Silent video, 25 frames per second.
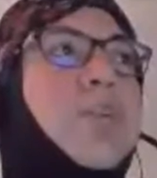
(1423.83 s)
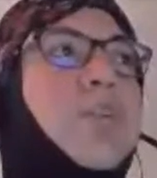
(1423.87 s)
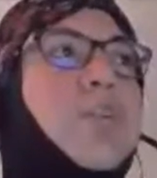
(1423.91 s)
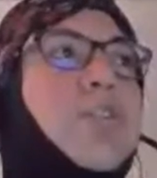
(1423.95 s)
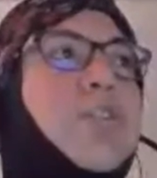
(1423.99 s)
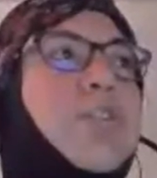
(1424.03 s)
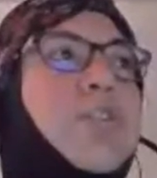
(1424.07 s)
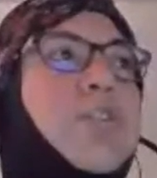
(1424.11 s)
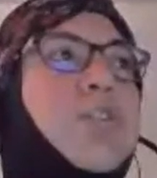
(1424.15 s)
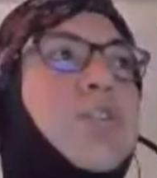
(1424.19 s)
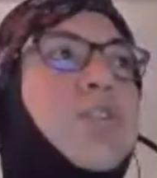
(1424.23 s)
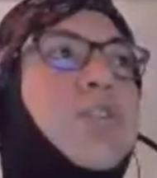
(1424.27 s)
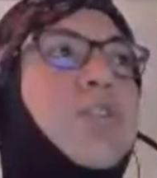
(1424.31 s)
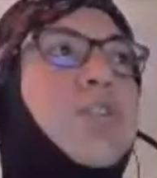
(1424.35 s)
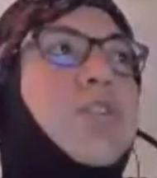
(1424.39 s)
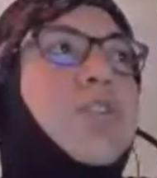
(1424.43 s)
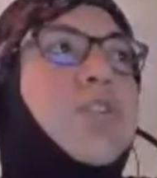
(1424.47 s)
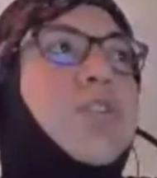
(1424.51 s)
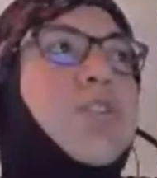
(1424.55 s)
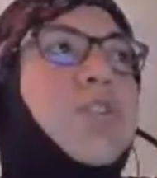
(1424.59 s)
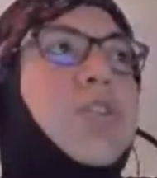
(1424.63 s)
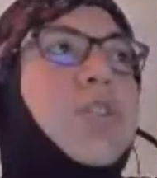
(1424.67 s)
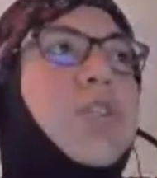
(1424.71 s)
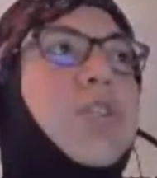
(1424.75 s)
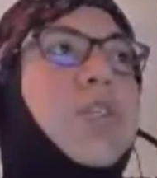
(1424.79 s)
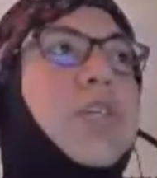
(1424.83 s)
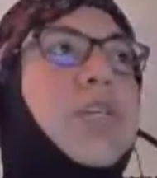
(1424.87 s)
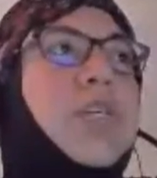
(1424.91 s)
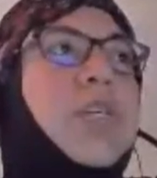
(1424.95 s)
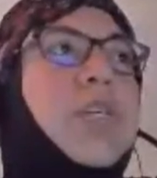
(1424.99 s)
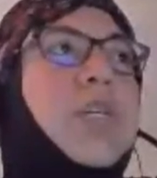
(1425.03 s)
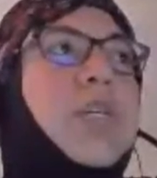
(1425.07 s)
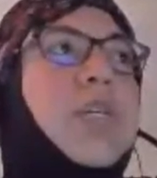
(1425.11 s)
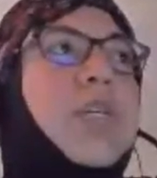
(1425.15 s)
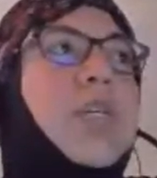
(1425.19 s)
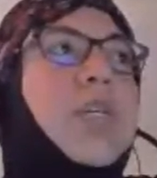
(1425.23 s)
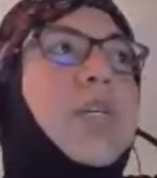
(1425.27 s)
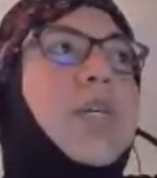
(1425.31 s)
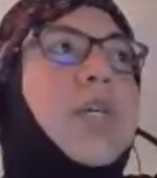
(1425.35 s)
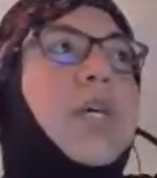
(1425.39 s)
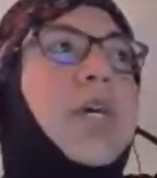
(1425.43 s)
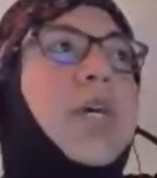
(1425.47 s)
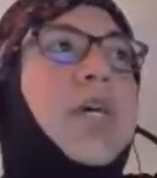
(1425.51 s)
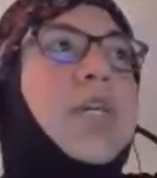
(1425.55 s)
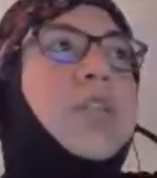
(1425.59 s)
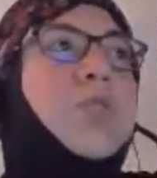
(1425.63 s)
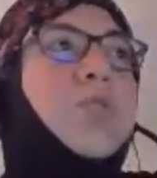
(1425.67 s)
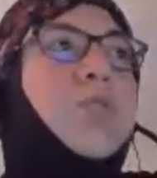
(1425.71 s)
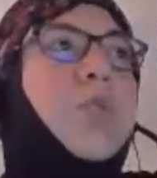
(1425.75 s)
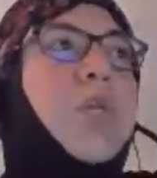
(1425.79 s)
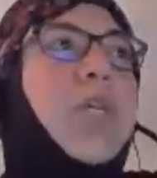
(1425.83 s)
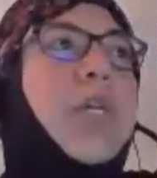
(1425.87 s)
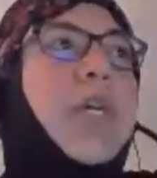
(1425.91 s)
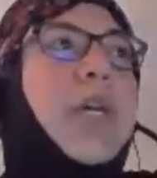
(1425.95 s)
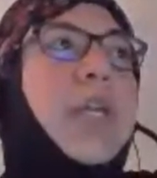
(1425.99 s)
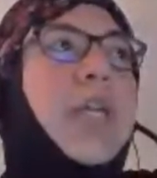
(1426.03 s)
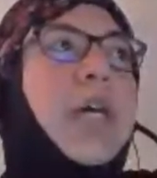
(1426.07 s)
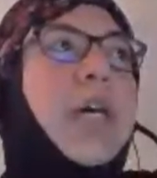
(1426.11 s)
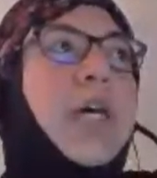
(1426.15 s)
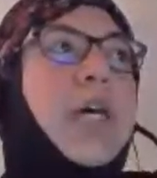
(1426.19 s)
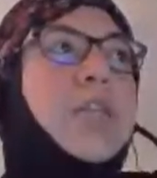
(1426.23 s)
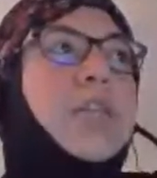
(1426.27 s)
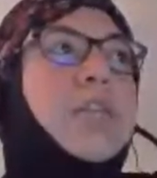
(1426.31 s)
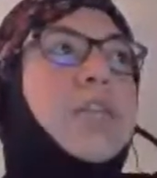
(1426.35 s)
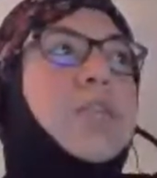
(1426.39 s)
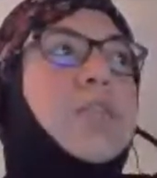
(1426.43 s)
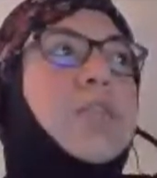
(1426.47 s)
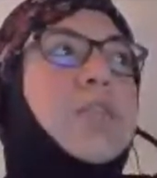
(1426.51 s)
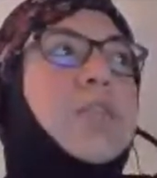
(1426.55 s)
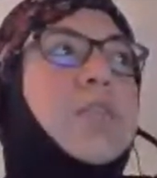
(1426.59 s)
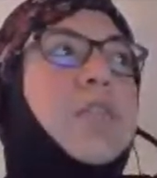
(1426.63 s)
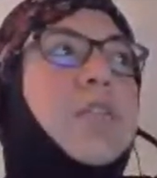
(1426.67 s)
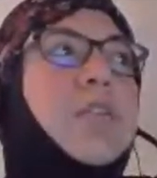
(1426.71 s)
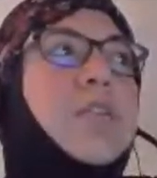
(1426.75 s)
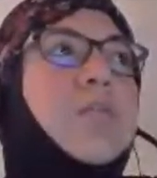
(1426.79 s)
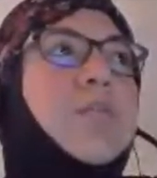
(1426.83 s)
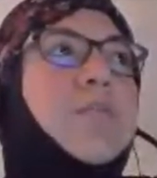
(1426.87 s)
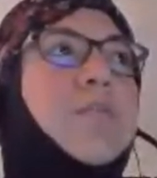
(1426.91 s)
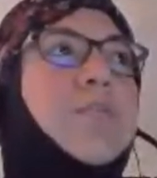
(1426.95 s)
research, and we can add it here.